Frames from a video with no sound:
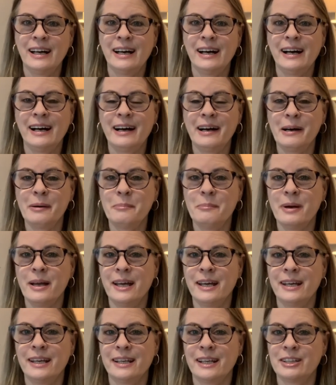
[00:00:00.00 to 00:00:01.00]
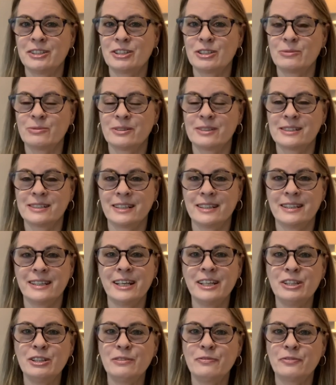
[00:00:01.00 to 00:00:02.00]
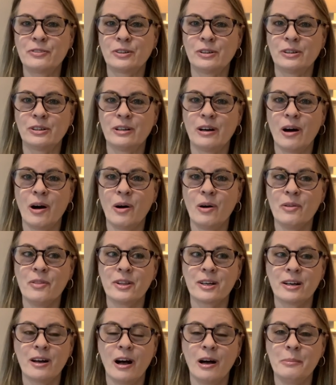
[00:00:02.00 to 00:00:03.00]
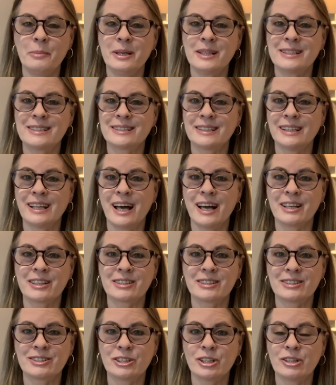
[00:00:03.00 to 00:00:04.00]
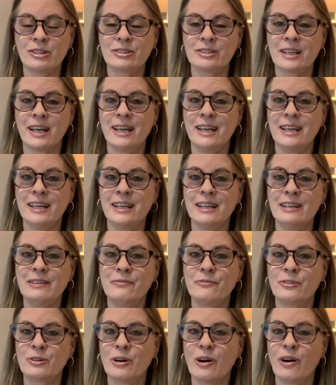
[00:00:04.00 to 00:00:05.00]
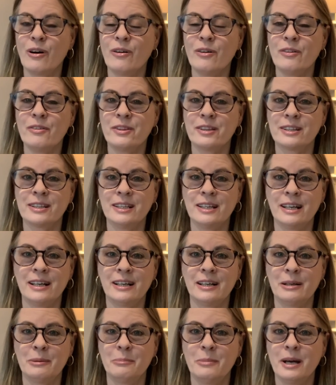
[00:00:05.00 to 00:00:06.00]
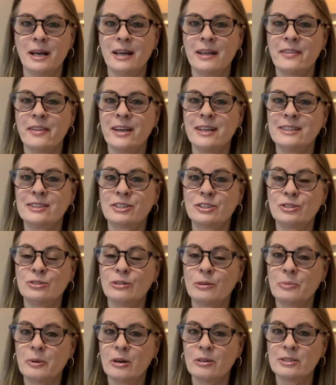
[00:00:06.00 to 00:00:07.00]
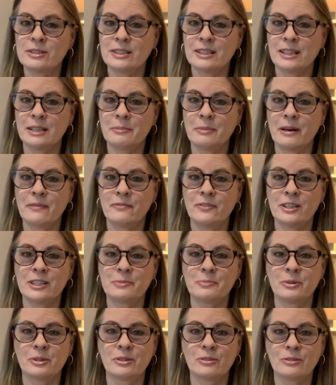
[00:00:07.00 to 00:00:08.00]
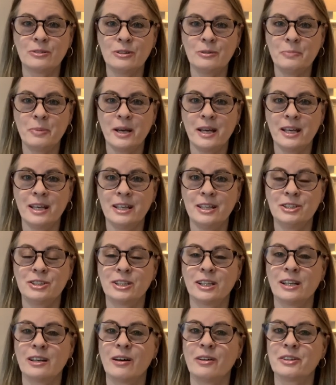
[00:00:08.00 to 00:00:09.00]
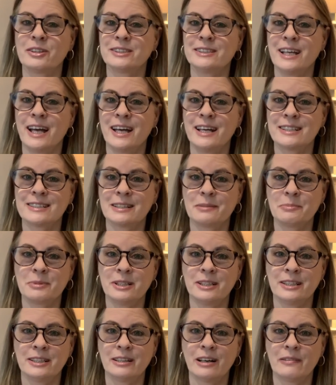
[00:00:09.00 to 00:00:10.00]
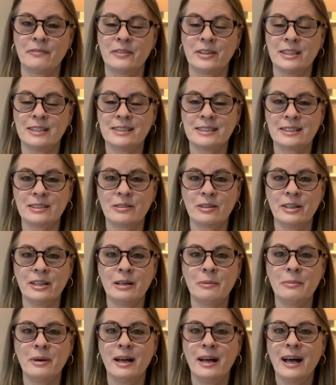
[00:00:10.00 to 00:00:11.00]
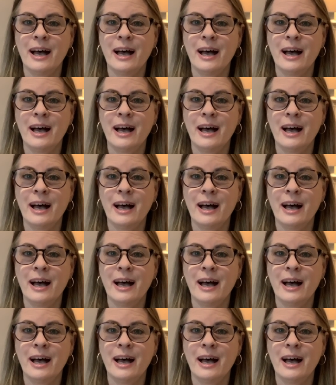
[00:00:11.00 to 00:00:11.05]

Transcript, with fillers: Um, and I just want to say thank you for all the comments, the likes, the shares, and for all the um, things that you are posting in my Facebook group page and all the tags I'm getting off Instagram.